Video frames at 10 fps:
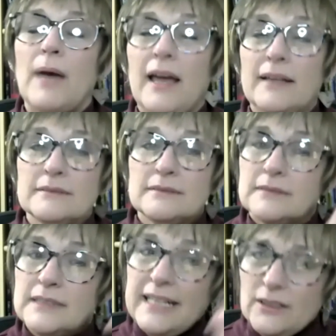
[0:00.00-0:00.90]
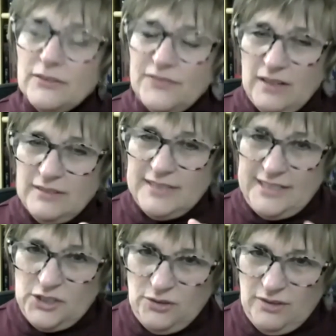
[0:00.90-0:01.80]
But needle felting
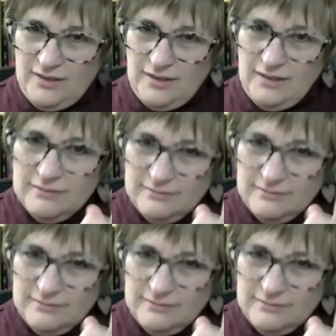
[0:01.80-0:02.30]
is your thing.